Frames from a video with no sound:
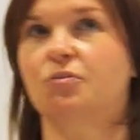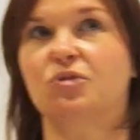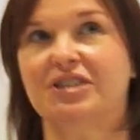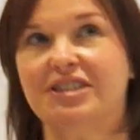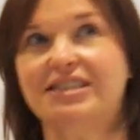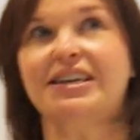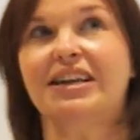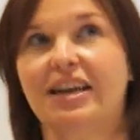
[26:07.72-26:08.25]
and we're
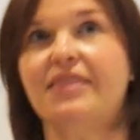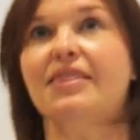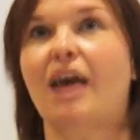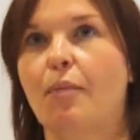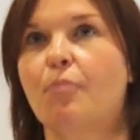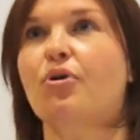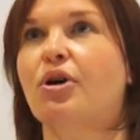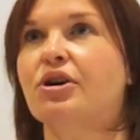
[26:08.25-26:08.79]
still in
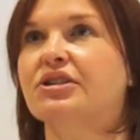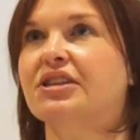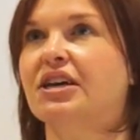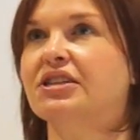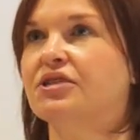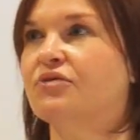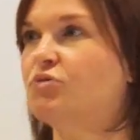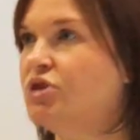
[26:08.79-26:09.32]
that
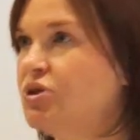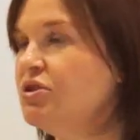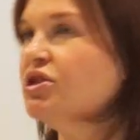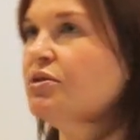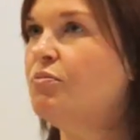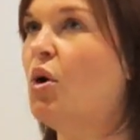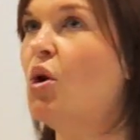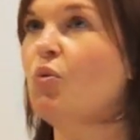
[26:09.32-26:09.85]
process of we're doing
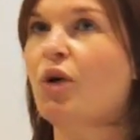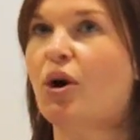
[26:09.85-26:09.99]
some more